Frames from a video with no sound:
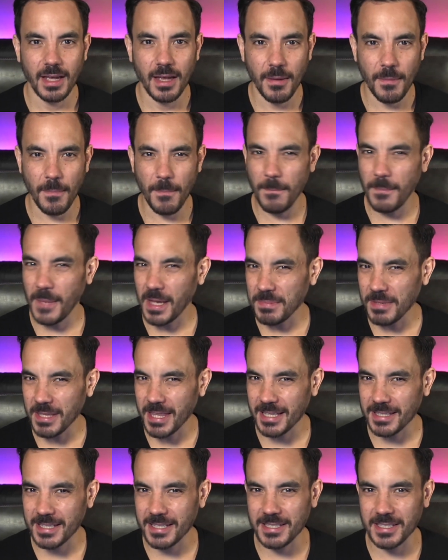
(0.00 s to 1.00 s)
Maybe
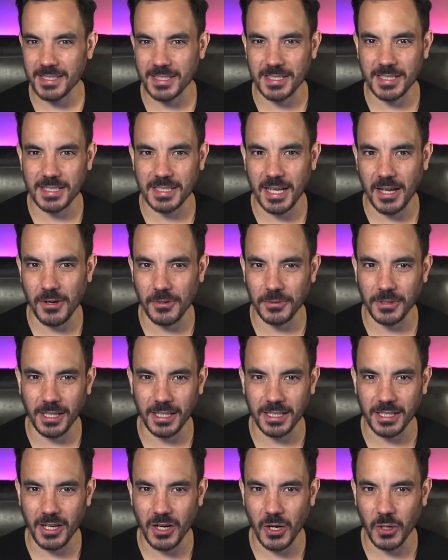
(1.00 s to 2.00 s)
that doesn't sound
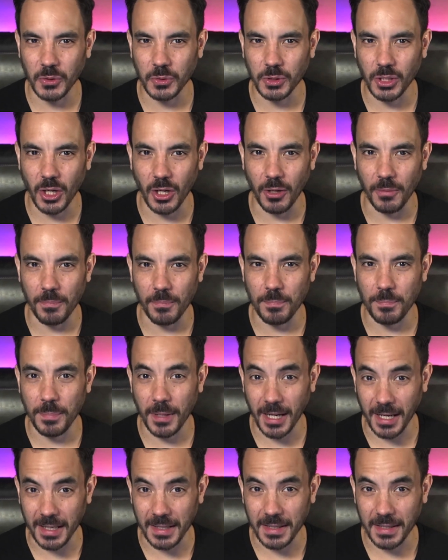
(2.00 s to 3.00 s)
like a whole lot,
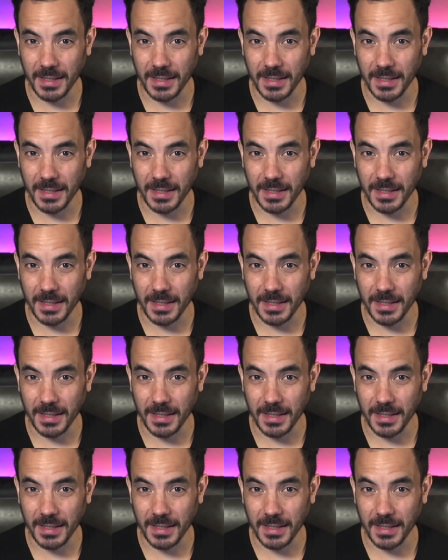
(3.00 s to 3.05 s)
but